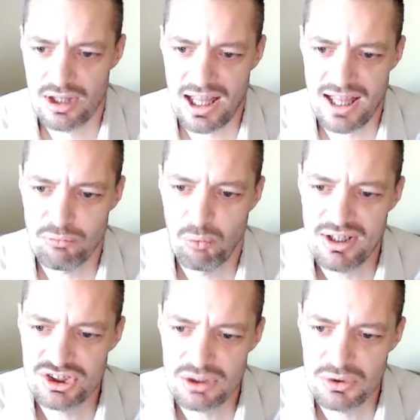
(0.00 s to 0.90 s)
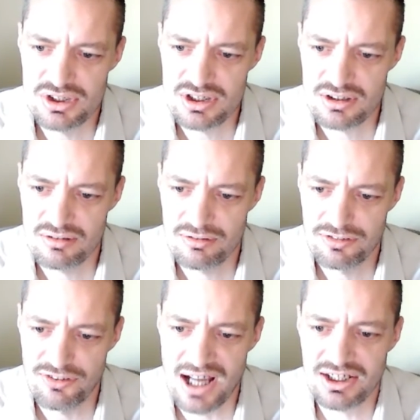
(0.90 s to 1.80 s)
And when she was
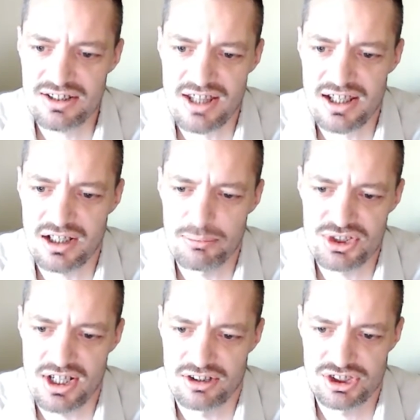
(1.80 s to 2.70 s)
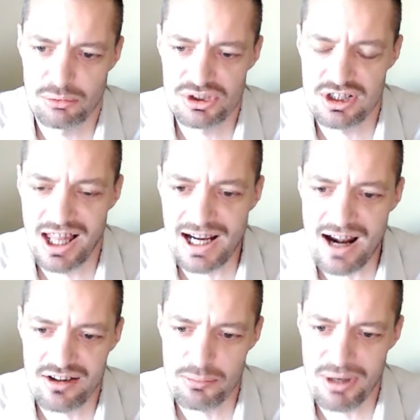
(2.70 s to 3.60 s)
finally taken upstairs, she was let
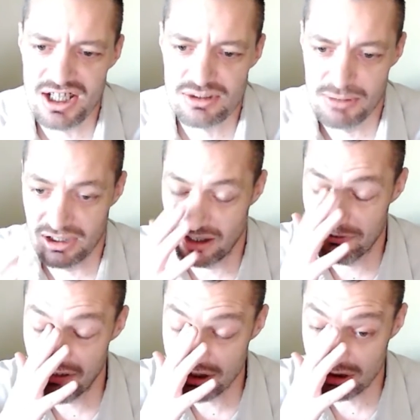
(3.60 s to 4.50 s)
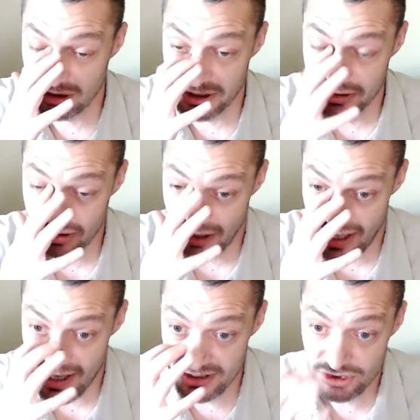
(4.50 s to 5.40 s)
out of the basement officially
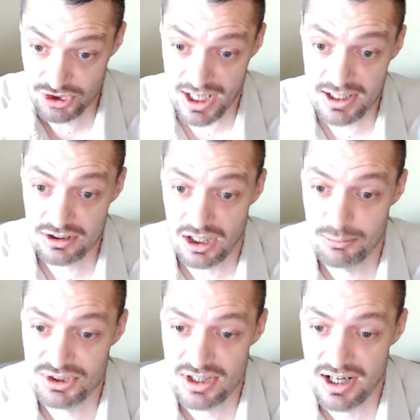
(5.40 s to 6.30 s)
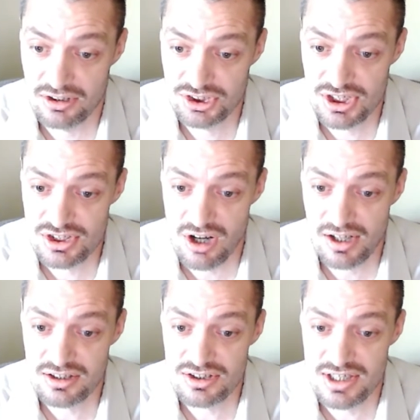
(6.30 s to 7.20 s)
and chained upstairs. She
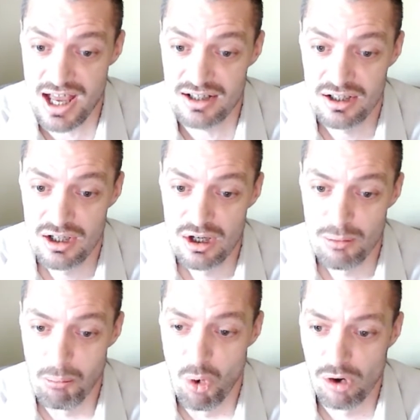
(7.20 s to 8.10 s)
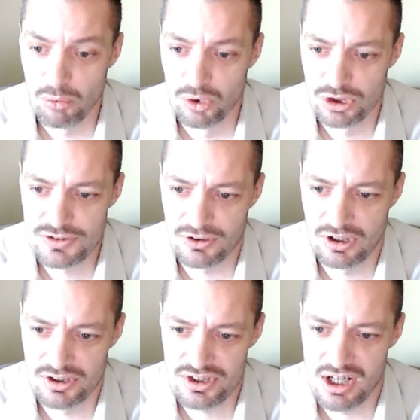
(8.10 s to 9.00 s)
started to set more rules for
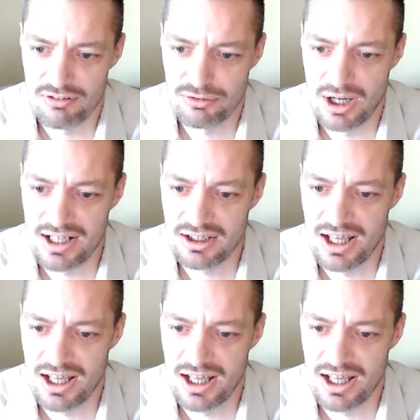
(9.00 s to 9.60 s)
herself, right?